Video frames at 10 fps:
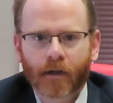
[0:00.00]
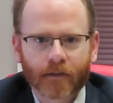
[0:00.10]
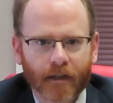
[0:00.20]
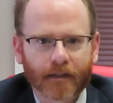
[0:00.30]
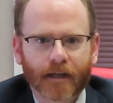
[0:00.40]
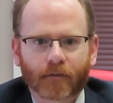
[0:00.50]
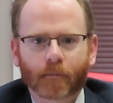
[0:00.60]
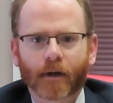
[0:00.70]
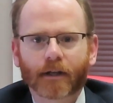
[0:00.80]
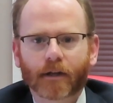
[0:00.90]
telling
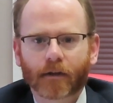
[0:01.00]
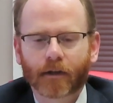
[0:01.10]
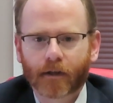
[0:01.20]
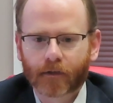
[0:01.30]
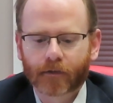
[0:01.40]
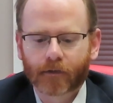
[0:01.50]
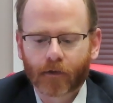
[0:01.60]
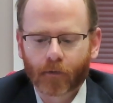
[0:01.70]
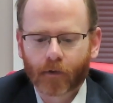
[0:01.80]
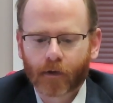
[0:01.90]
everybody
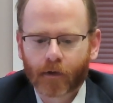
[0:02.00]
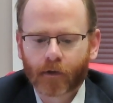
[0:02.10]
and,